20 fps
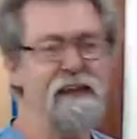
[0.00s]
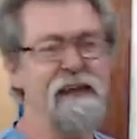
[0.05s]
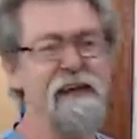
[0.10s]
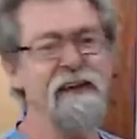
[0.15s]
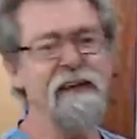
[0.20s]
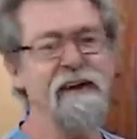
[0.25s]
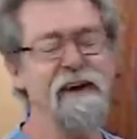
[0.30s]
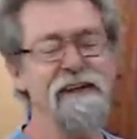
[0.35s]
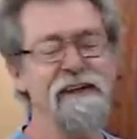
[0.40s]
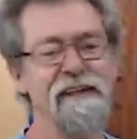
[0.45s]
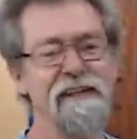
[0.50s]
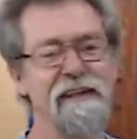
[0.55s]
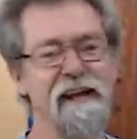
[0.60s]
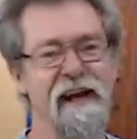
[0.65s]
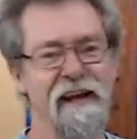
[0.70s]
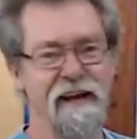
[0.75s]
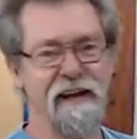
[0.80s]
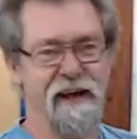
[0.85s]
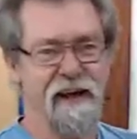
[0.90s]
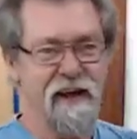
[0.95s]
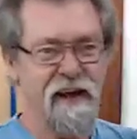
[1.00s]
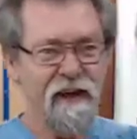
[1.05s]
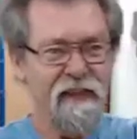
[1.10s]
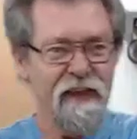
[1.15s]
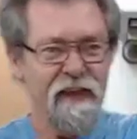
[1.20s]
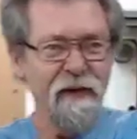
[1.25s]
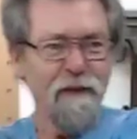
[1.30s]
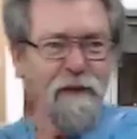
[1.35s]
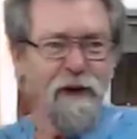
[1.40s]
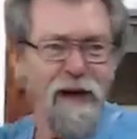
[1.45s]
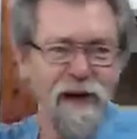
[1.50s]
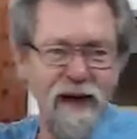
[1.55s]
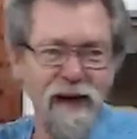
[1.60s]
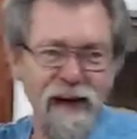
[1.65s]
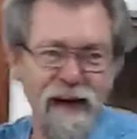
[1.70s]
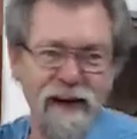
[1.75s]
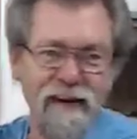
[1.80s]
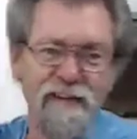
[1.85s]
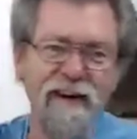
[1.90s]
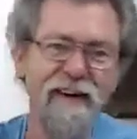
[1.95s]
they're the guys that had their right
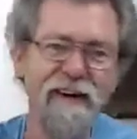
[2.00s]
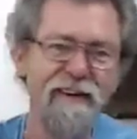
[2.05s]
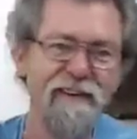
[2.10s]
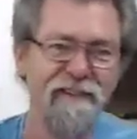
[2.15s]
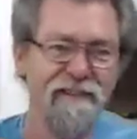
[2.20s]
arm.